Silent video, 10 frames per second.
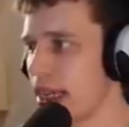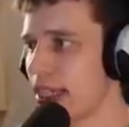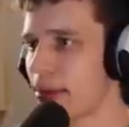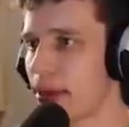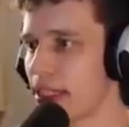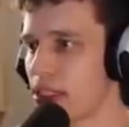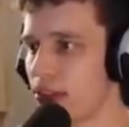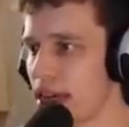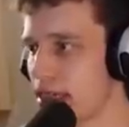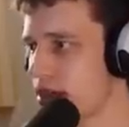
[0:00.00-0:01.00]
is that my
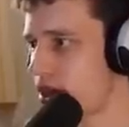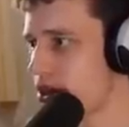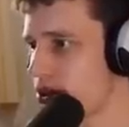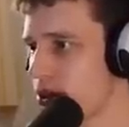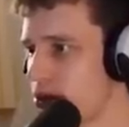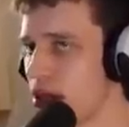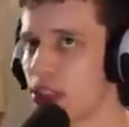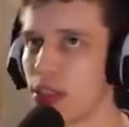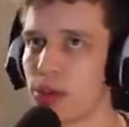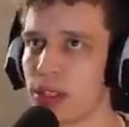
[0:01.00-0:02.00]
traits are going to be
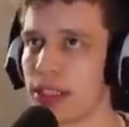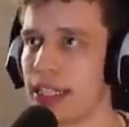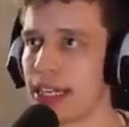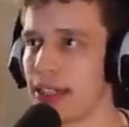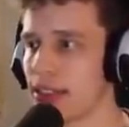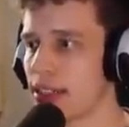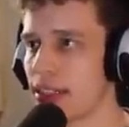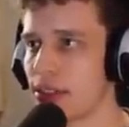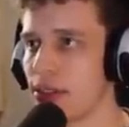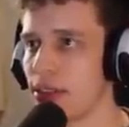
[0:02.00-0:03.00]
so
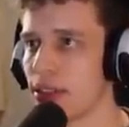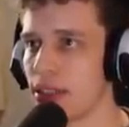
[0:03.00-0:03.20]
ridiculously good.